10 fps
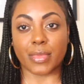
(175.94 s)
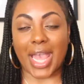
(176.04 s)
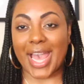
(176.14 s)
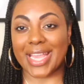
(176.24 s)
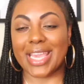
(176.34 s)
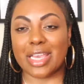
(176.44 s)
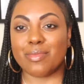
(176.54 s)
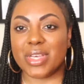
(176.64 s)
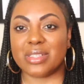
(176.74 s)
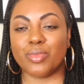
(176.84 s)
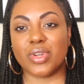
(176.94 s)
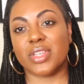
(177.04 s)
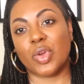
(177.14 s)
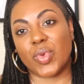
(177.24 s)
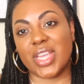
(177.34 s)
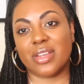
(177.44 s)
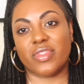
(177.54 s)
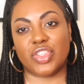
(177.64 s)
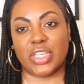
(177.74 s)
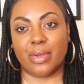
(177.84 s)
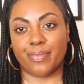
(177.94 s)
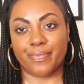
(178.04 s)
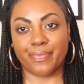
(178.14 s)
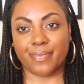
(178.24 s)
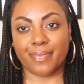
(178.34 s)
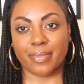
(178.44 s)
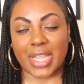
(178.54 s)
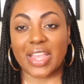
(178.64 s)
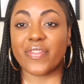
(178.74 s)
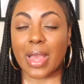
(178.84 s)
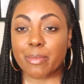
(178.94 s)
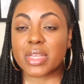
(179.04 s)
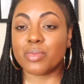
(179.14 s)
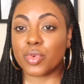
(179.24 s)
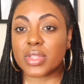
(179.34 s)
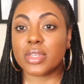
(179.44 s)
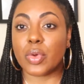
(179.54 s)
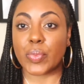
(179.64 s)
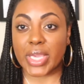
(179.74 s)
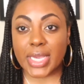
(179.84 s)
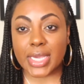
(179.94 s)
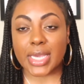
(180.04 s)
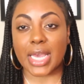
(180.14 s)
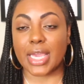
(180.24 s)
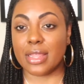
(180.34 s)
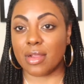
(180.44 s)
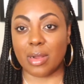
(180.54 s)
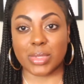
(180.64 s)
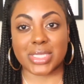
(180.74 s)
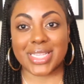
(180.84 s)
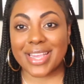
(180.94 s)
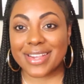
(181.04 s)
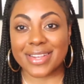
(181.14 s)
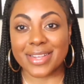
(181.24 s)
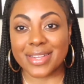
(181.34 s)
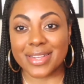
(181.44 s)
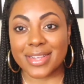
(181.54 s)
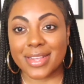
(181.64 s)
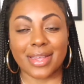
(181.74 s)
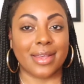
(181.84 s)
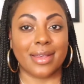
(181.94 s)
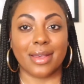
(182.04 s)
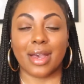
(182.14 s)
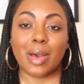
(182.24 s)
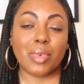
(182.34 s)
I can't miss more than a week of the gym. If I miss more than a week, either I'm sick, I'm